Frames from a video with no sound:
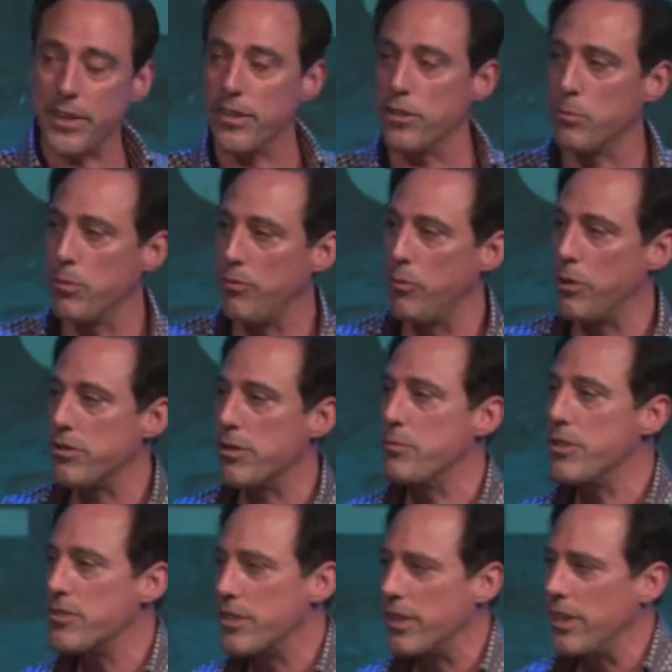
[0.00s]
about this before, so
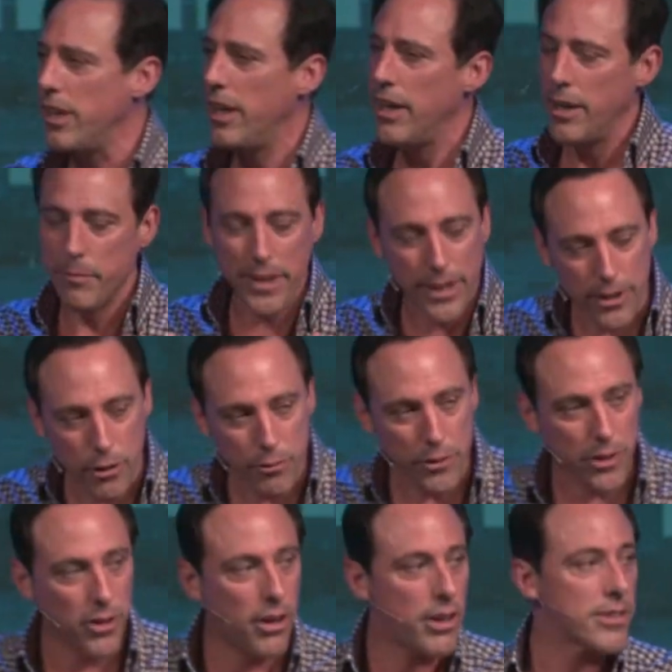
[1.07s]
I'm not gonna go
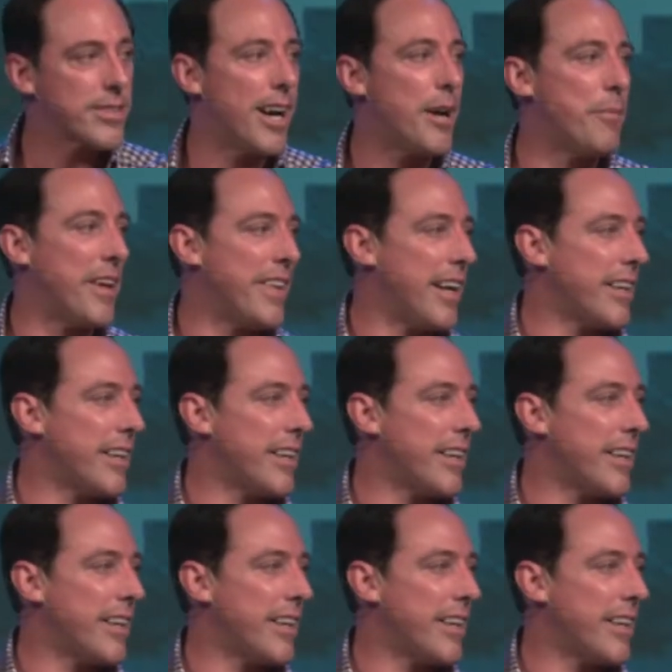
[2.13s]
for a long time